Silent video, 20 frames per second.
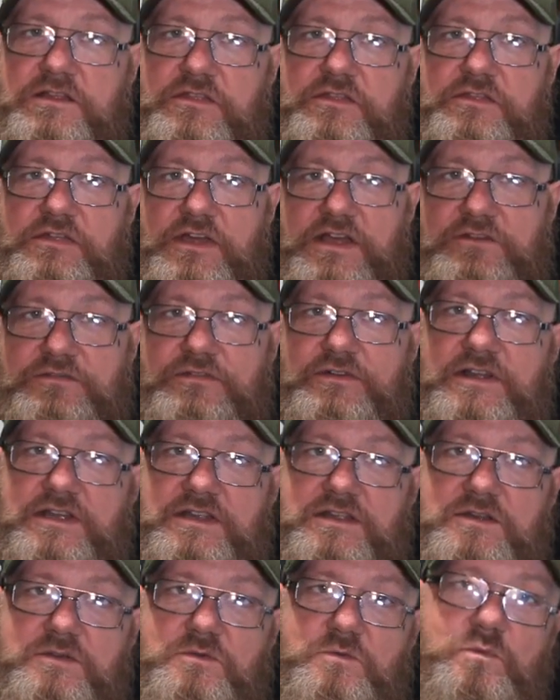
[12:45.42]

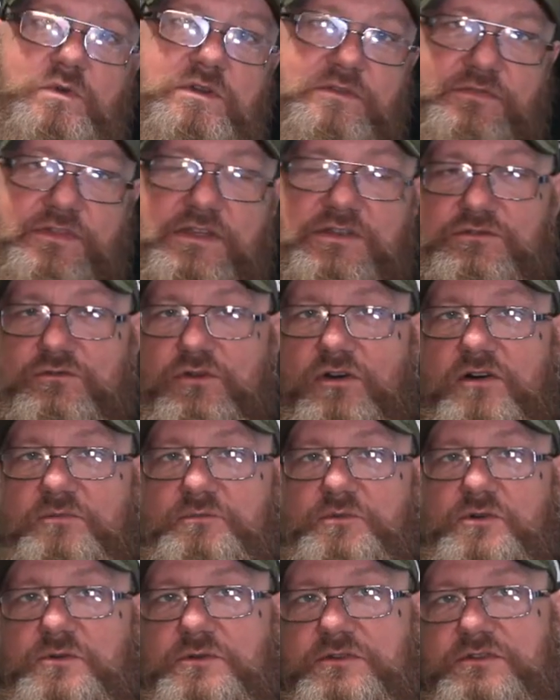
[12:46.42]
Thankfully, with these
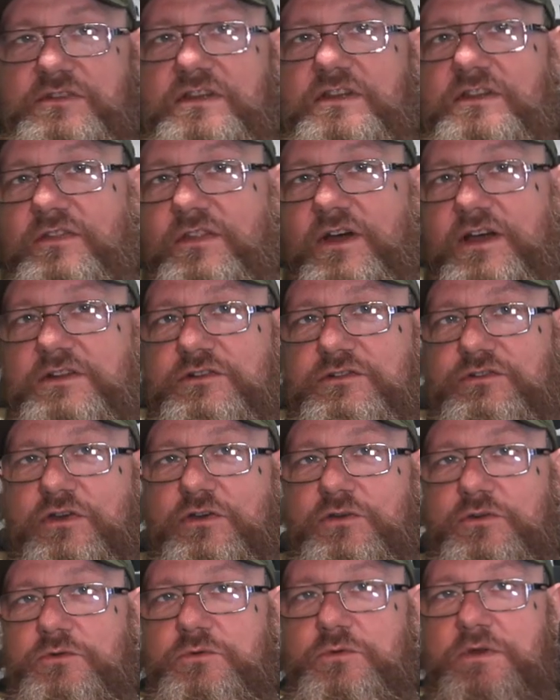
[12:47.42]
craft brewers, they
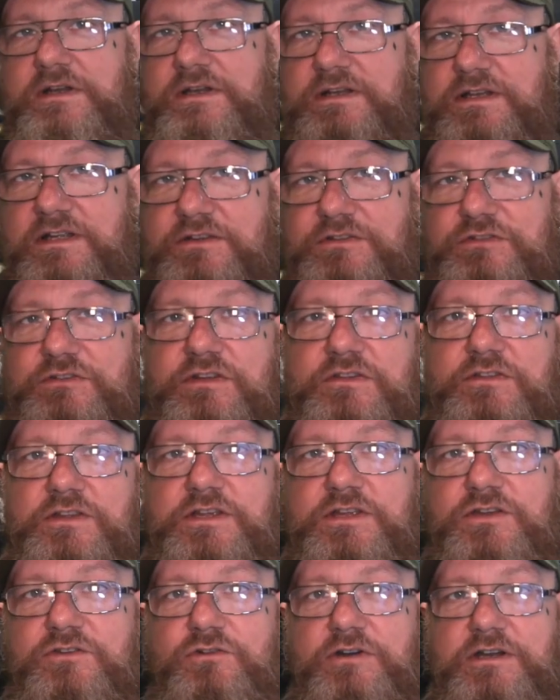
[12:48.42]
do list
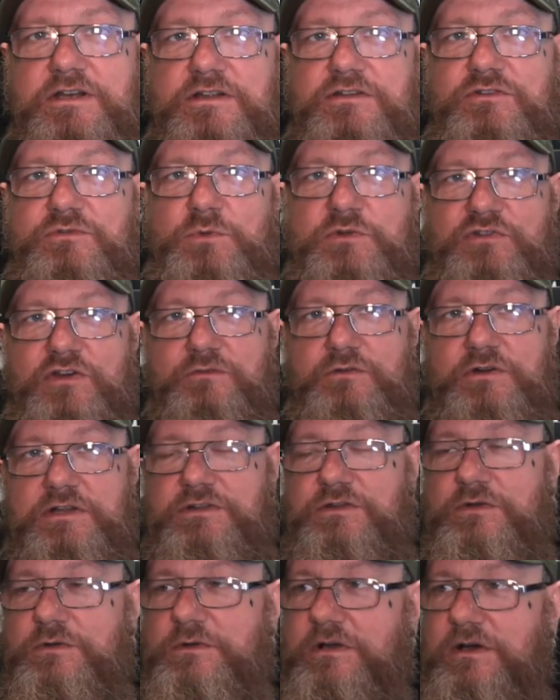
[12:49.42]
the ingredients, which I
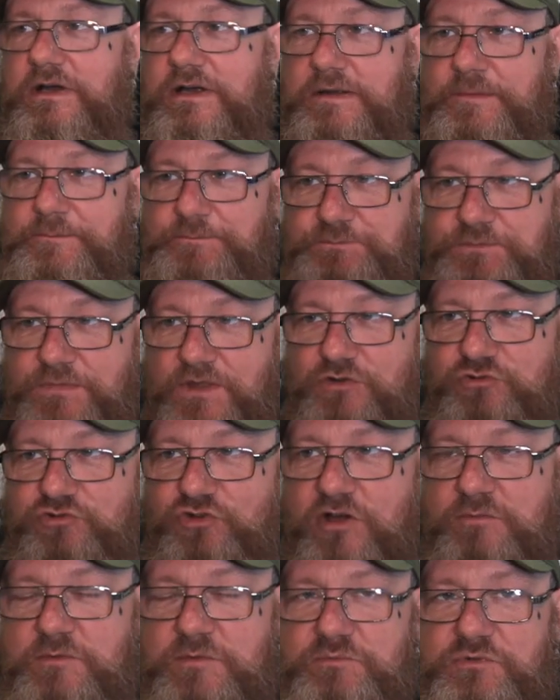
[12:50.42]
really do like.
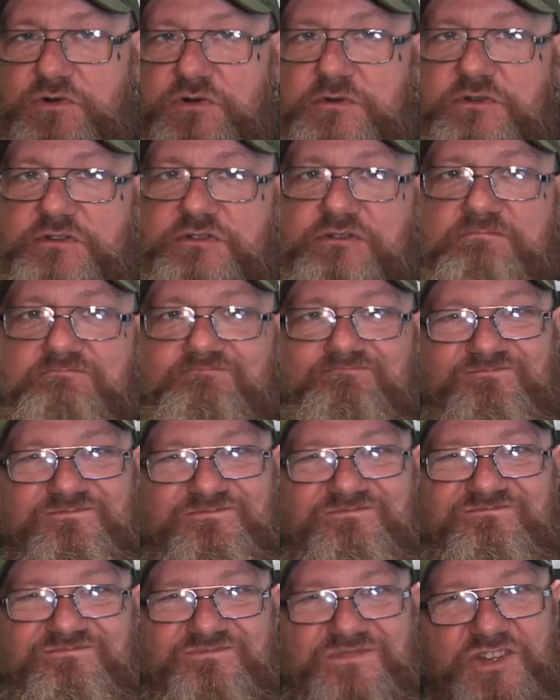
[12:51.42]
German brewers,
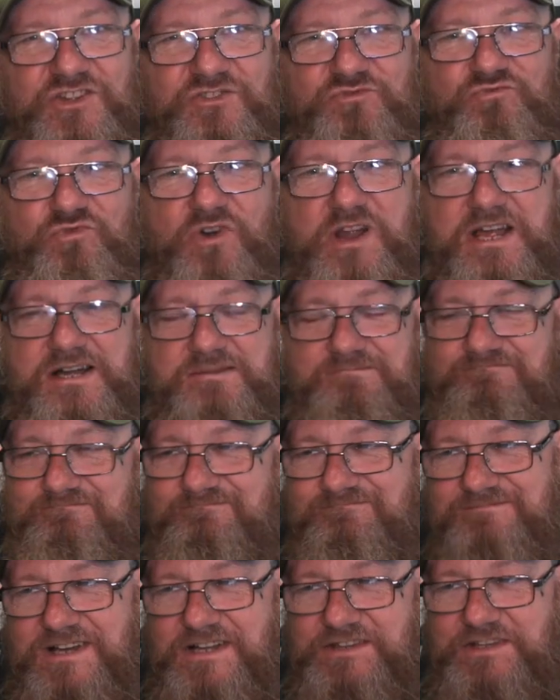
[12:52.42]
it's rare.
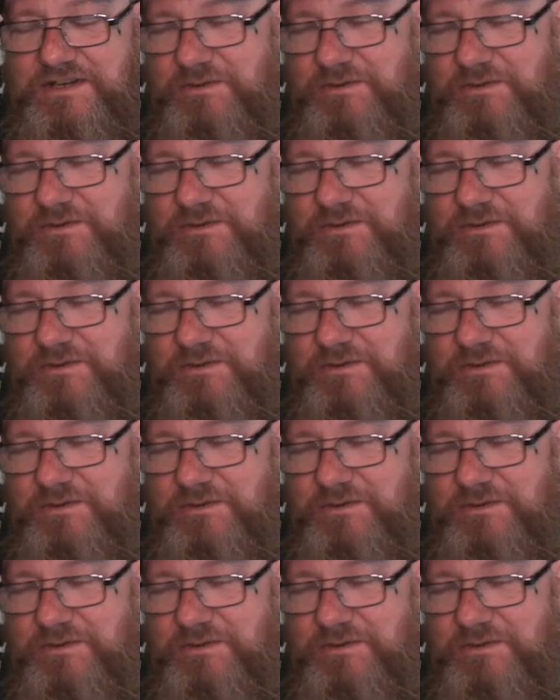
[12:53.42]
I